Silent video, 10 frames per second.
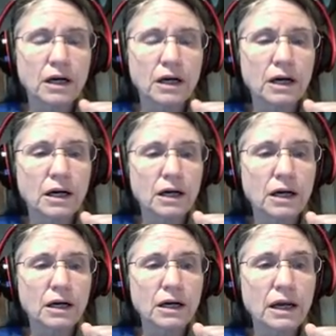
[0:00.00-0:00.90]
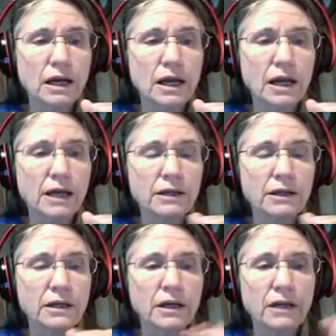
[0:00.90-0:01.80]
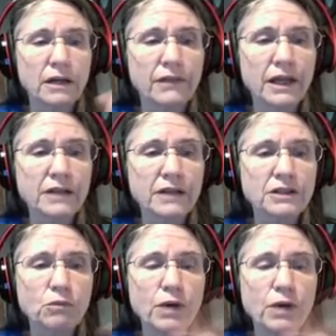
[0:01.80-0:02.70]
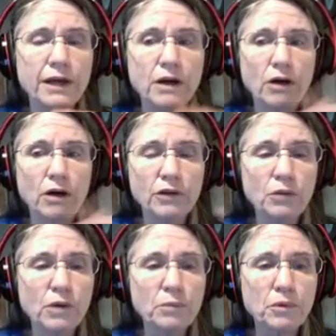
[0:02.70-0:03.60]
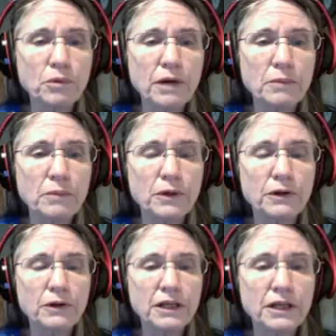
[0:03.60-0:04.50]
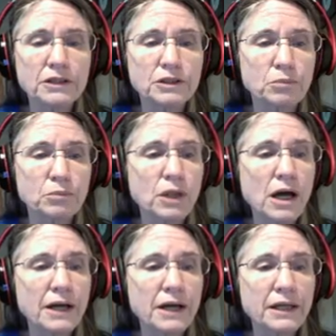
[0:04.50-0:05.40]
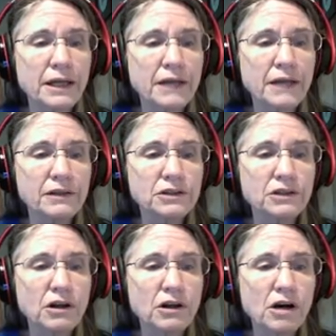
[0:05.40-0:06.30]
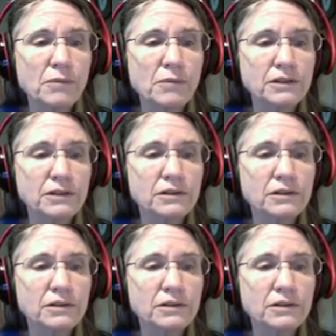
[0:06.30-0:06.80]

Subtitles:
And then I said when only one parameter is supplied, and again, this is a comment